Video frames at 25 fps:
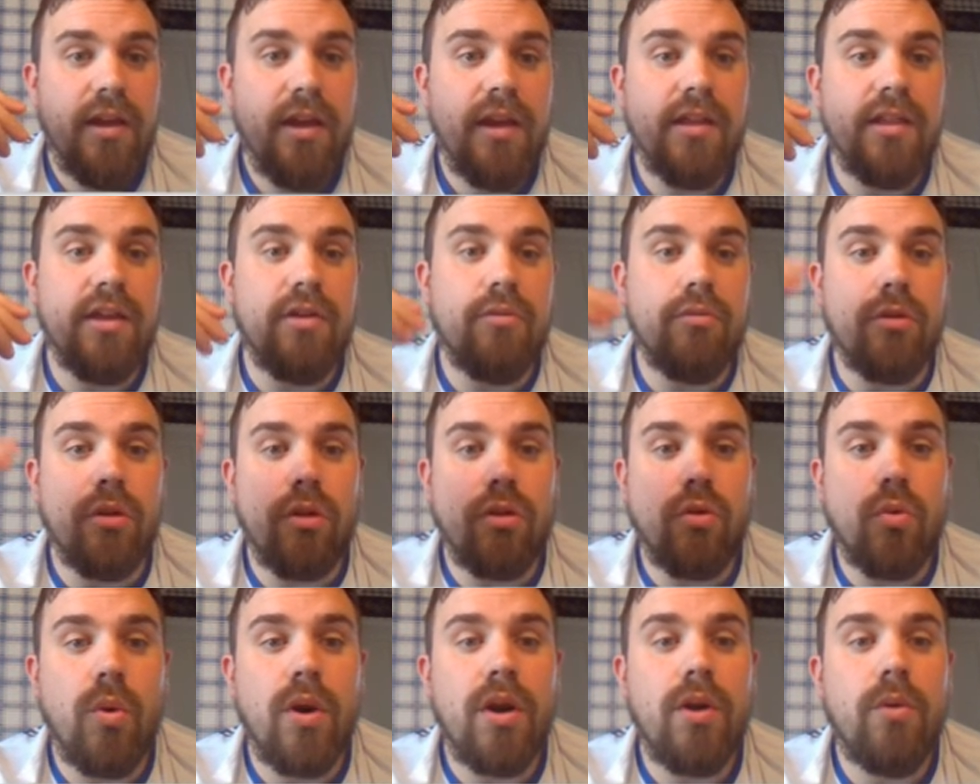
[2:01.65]
is equal to
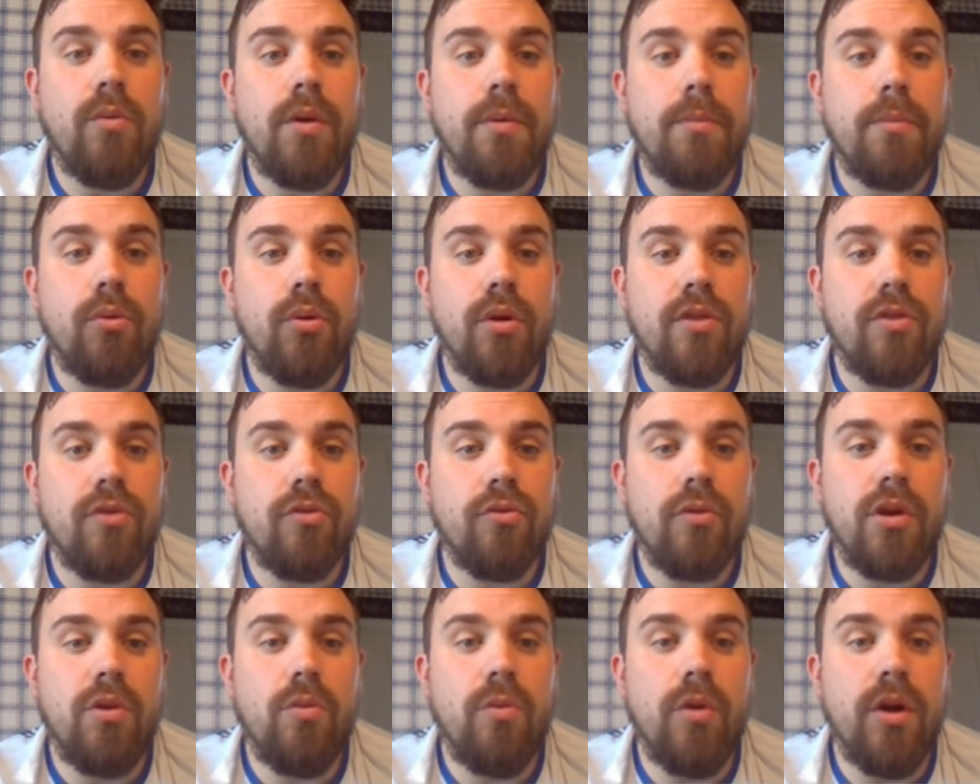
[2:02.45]

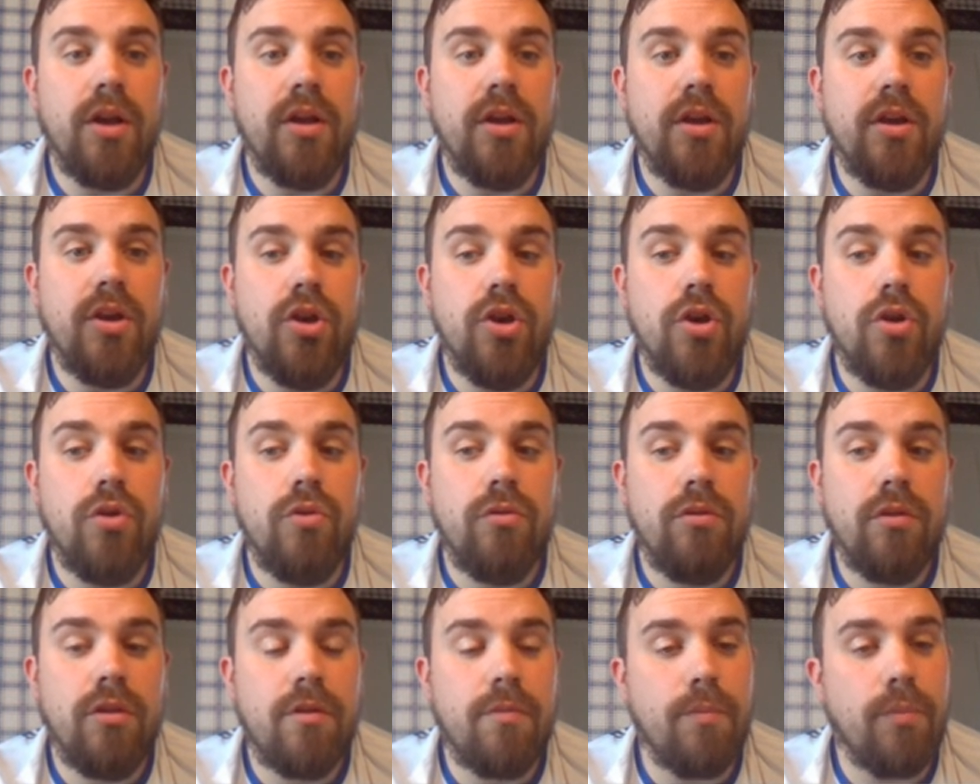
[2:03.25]
21.31
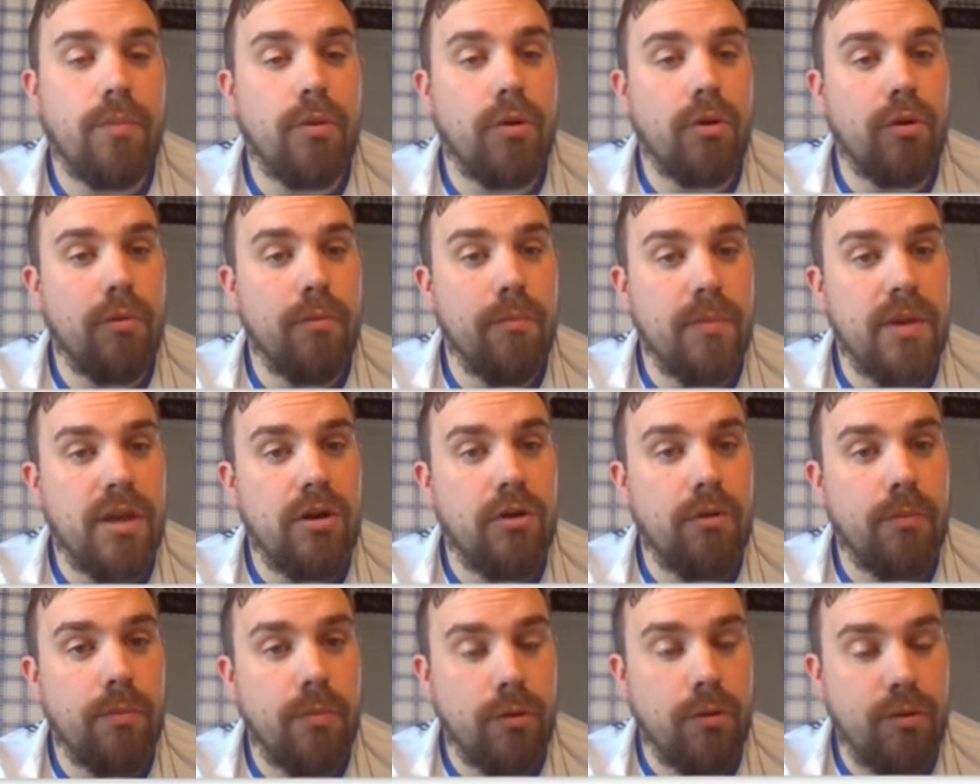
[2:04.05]
newtons per
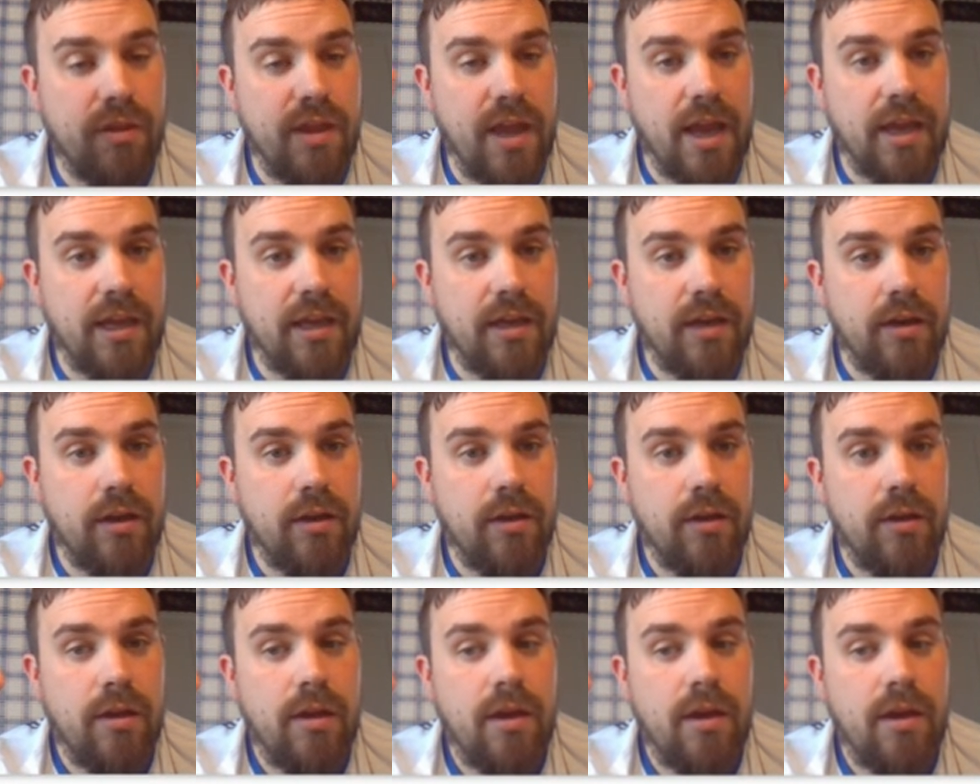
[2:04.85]
meter per second.